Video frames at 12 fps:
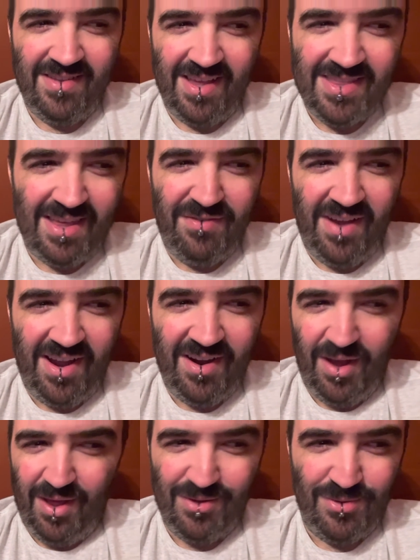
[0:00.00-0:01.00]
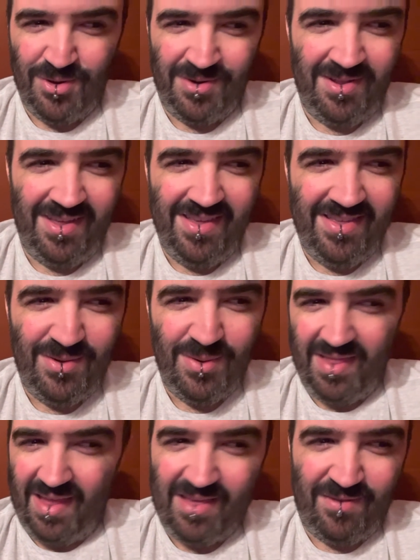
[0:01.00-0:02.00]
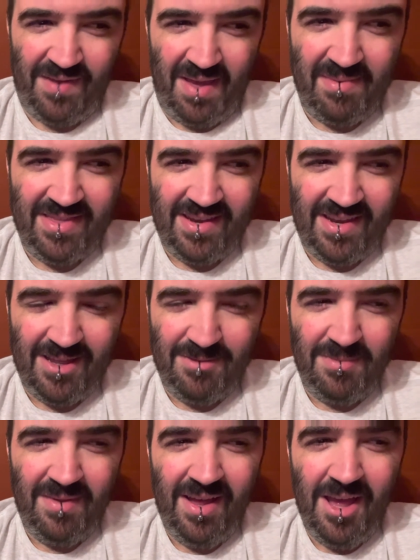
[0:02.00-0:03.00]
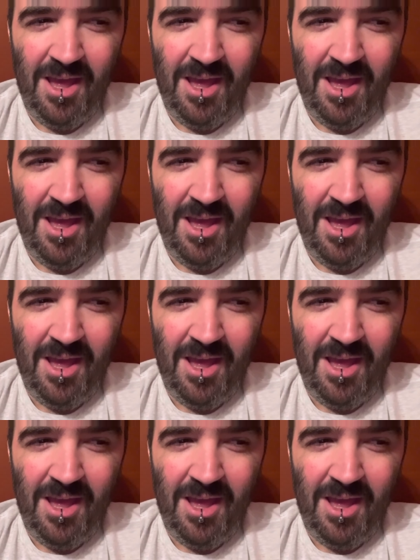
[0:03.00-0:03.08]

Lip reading: Like, they fire other journalists who are less famous than him,